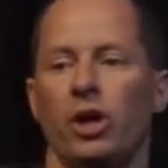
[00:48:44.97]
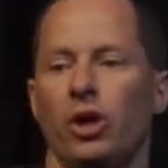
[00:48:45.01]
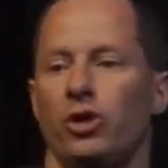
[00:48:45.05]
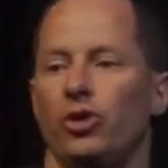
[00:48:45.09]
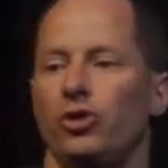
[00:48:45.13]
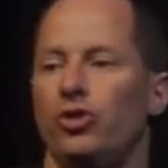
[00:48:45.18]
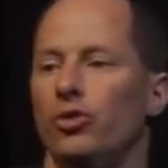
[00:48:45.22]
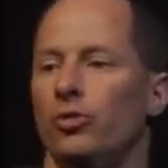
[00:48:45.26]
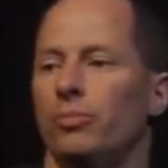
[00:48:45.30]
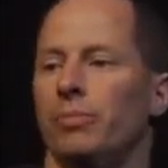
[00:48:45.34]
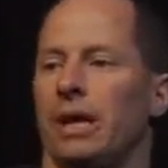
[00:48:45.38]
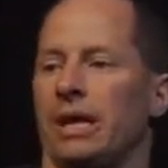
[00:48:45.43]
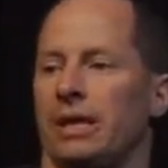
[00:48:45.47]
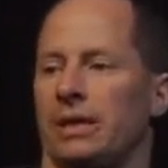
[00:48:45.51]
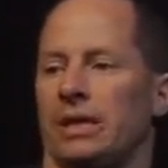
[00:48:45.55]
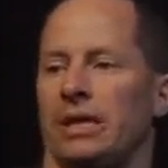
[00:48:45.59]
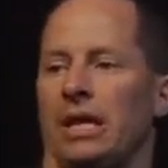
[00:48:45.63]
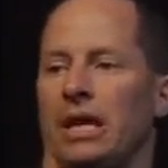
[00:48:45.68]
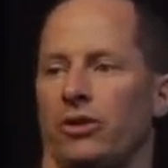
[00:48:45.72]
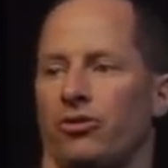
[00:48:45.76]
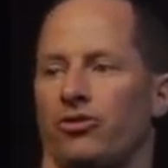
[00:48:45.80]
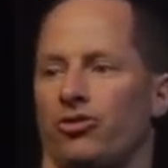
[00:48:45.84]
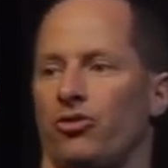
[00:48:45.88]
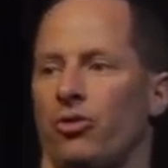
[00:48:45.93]
You make the
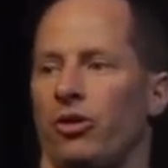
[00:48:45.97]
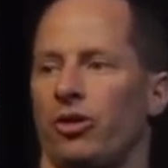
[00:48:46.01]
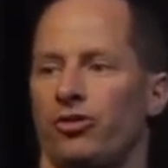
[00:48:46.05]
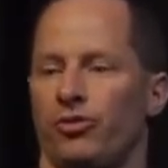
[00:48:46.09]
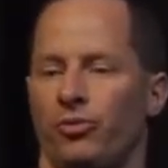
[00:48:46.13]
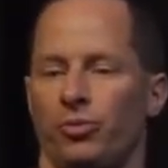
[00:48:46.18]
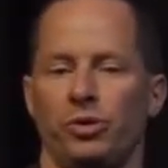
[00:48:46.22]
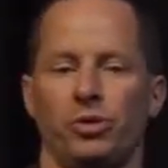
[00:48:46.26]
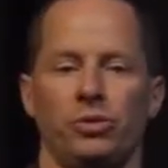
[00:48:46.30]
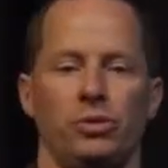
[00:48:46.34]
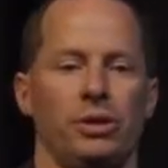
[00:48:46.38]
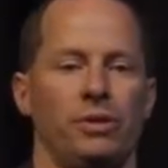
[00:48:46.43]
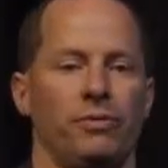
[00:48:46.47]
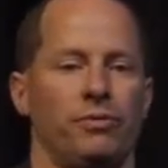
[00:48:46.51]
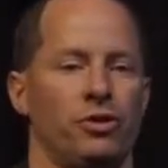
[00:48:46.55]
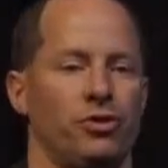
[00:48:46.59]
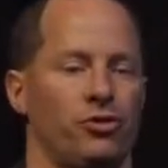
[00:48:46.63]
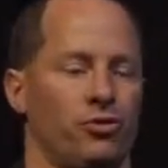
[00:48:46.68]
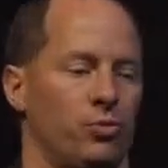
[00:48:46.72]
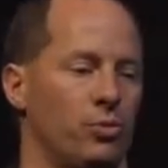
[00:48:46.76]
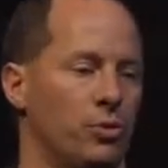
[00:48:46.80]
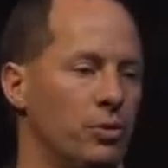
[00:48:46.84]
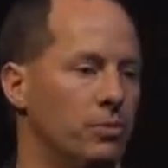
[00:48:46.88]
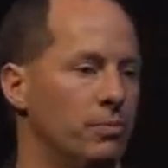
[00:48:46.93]
next choice when you leave
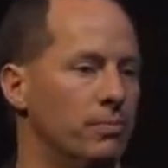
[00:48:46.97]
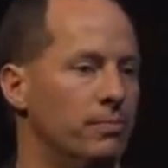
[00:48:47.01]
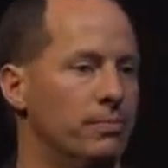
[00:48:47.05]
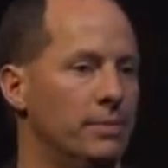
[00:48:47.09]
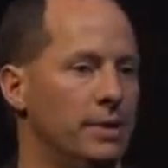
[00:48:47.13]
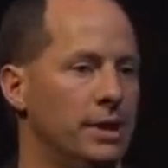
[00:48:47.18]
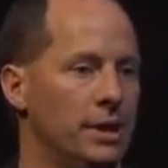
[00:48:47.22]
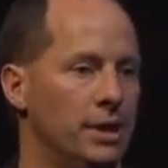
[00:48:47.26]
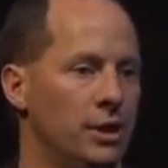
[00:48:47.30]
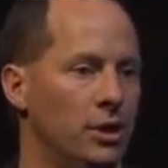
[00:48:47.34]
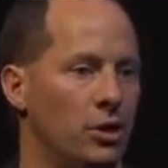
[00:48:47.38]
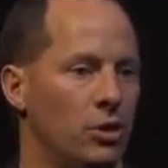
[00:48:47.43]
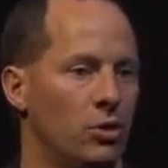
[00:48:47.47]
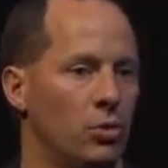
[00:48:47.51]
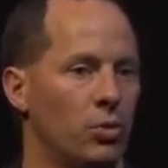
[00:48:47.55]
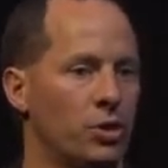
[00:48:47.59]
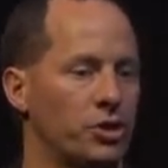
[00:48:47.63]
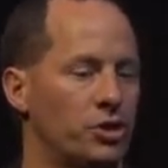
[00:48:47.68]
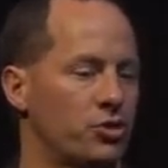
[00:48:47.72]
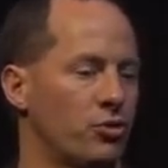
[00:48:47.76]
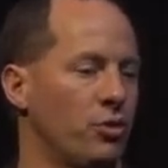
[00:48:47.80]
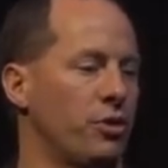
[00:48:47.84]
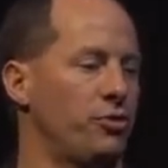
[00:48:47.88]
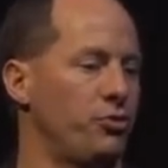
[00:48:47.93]
this room.
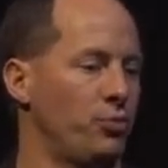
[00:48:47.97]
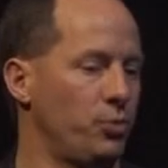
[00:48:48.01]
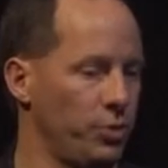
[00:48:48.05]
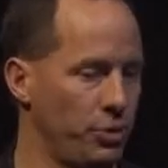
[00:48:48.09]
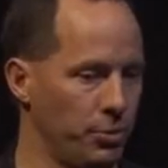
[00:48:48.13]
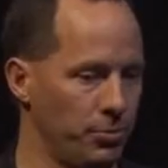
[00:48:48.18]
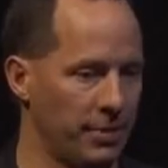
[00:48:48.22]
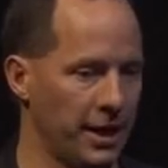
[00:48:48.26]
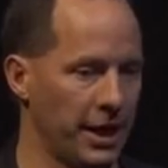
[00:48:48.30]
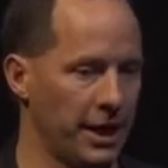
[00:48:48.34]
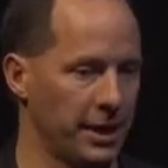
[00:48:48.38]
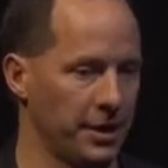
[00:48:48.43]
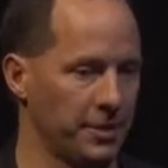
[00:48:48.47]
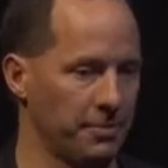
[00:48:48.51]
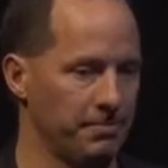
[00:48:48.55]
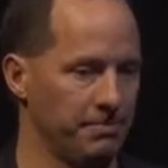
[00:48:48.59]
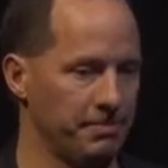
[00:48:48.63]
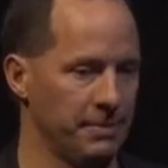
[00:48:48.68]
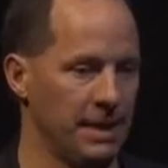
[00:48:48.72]
What choice will you make?